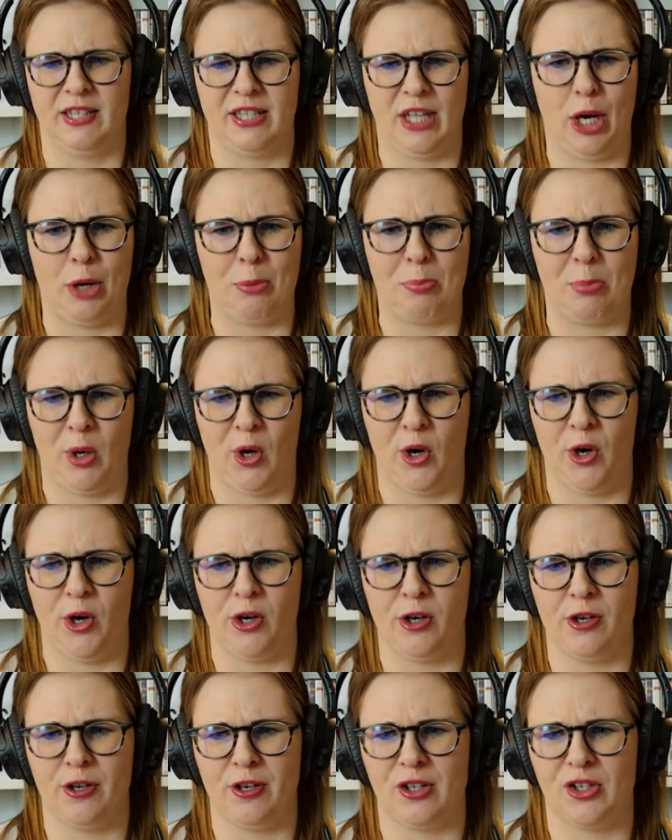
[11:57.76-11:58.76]
He's like,
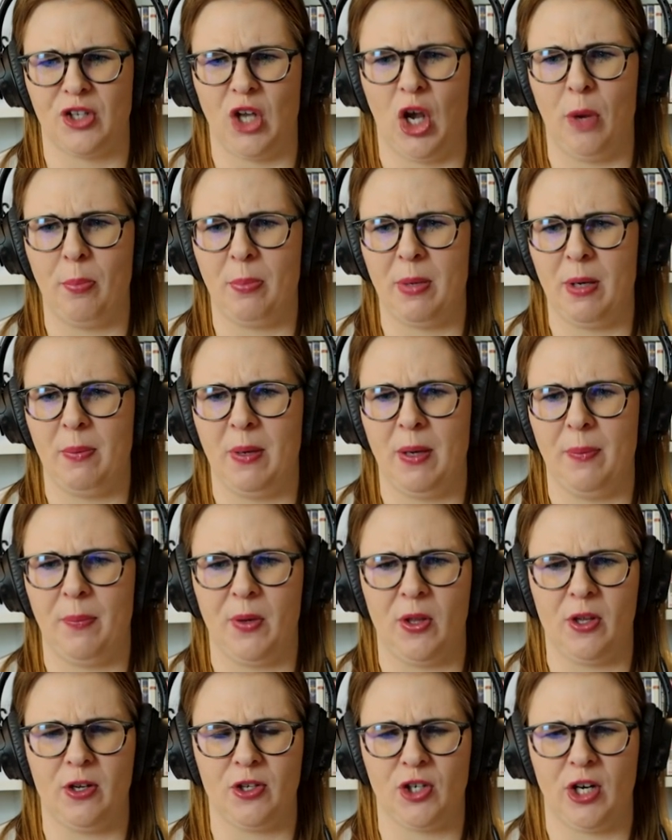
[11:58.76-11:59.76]
burn zombie
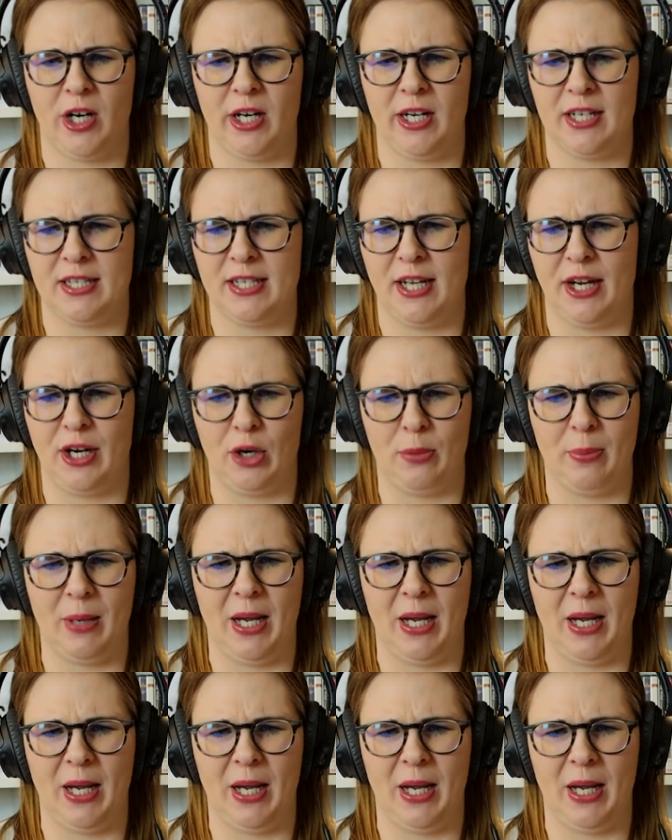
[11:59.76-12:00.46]
people are trying to take her